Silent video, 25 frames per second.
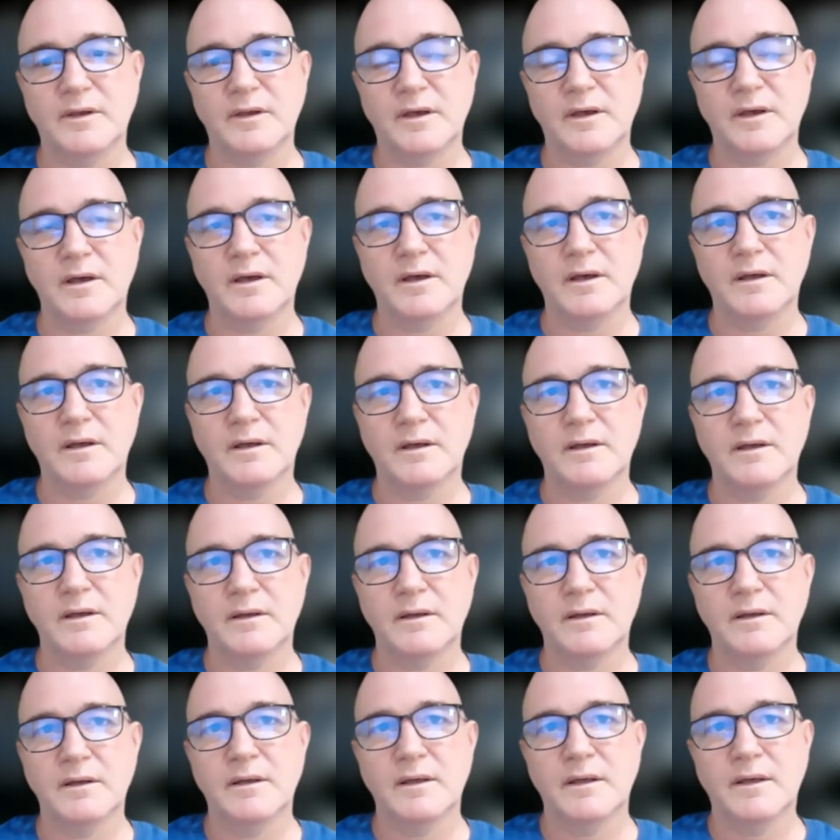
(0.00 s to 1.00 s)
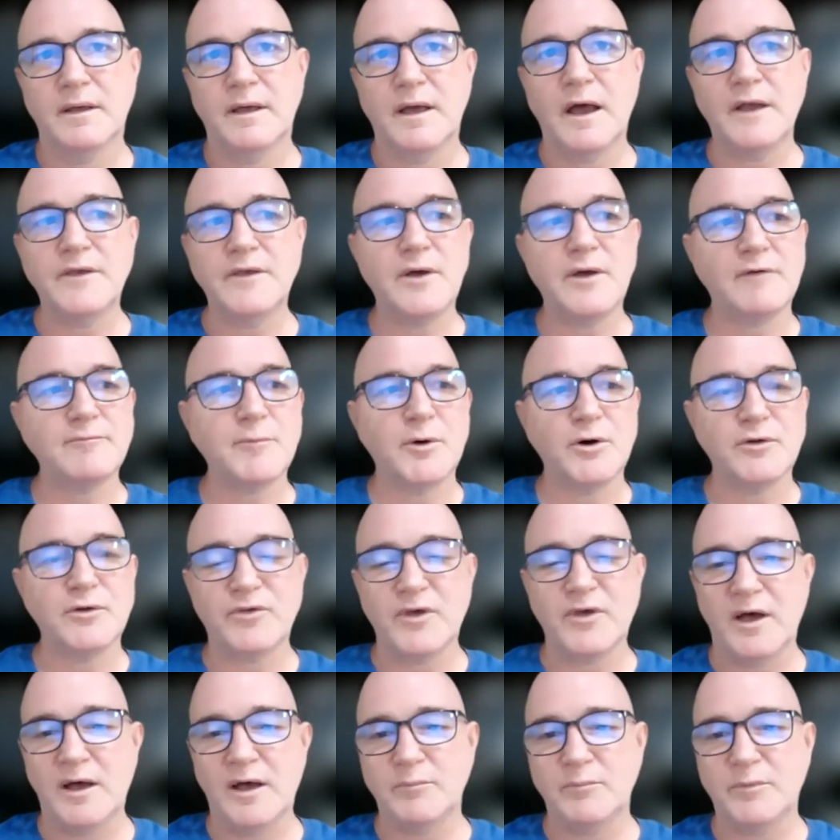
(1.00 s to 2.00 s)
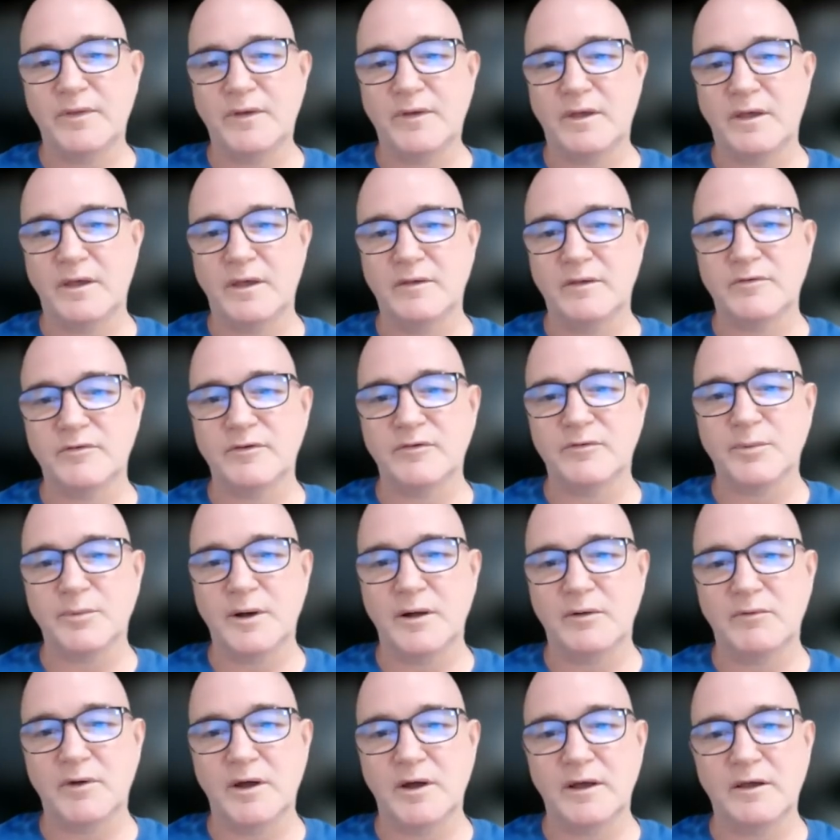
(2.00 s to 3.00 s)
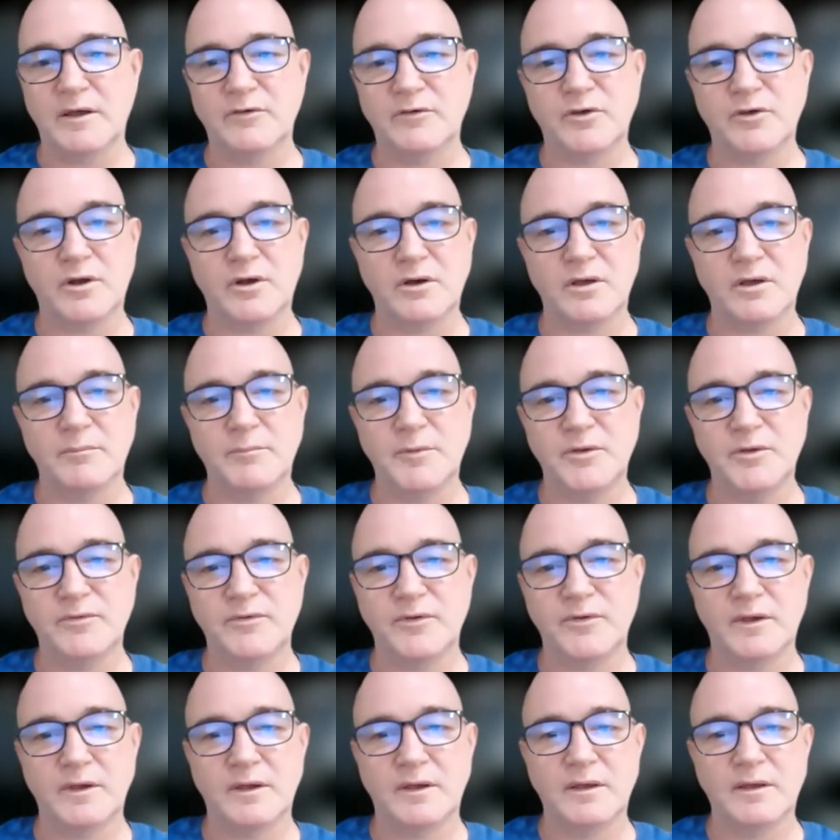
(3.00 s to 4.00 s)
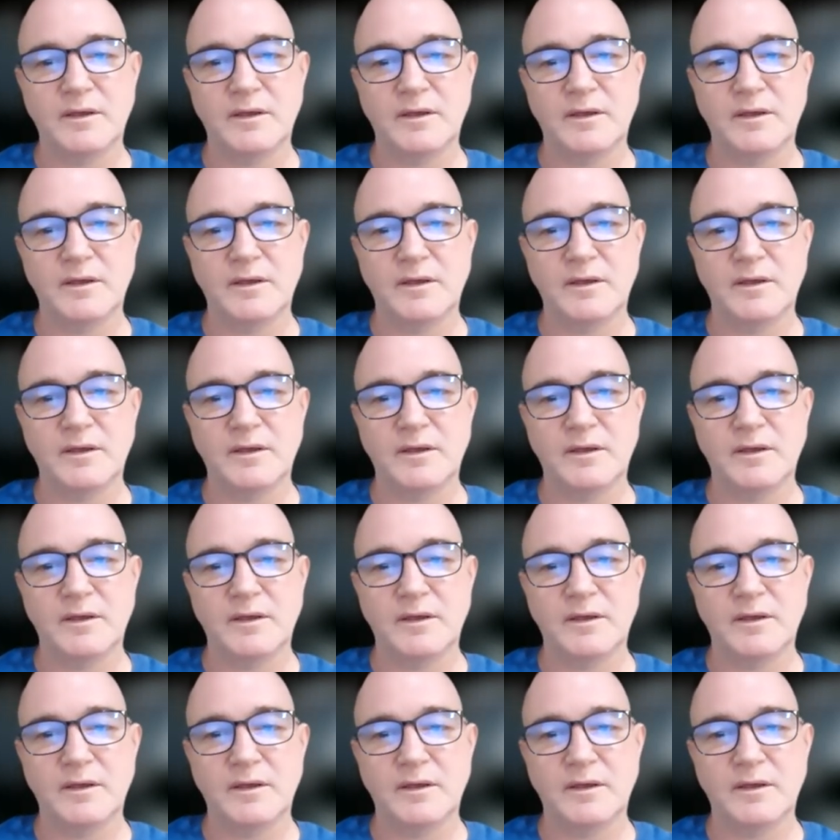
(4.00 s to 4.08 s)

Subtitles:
Yeah, and you have more time with your kids as well, right? Because you're not commuting.